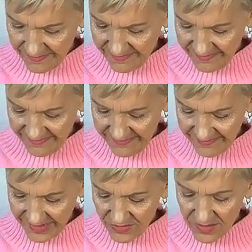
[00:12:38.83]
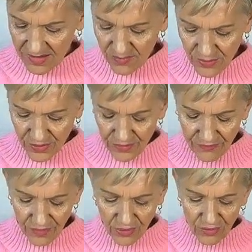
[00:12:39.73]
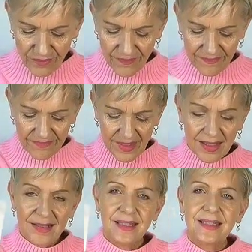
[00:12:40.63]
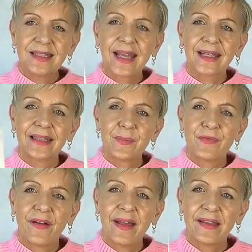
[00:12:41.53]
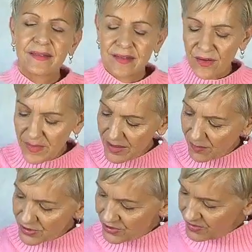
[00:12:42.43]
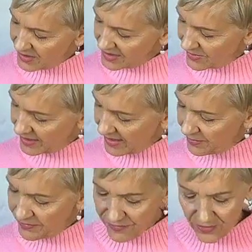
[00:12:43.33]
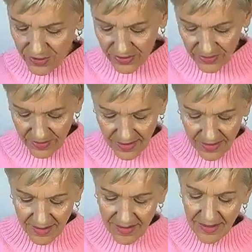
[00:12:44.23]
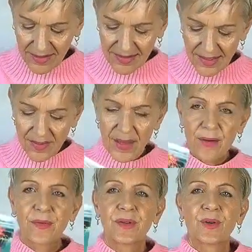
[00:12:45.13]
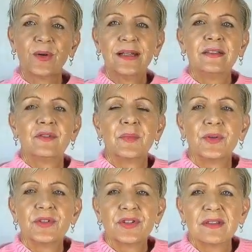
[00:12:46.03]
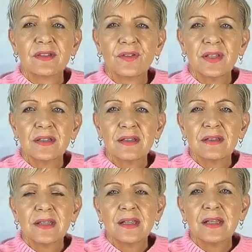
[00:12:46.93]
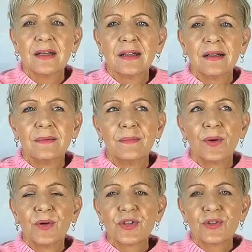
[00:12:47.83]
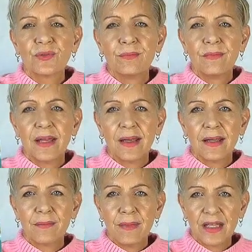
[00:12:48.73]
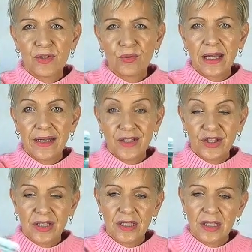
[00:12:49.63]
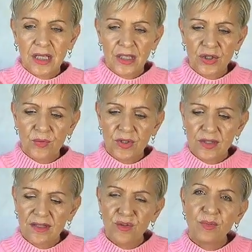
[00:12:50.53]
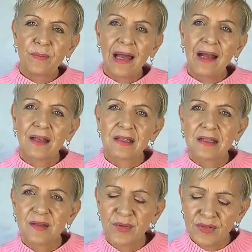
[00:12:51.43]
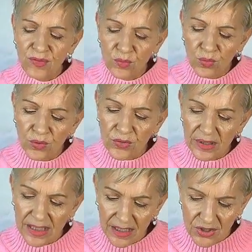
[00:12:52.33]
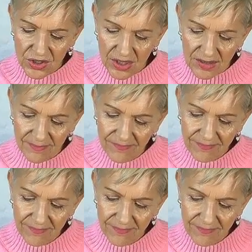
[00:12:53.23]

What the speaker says: Oh, this is beautiful. There's a need to take a leap of faith. So many opportunities want to happen for you. And it's come out with the Queen of Emotions. So this is the emotional and mental energy you need to get into, which is super balanced, this beautiful watery energy,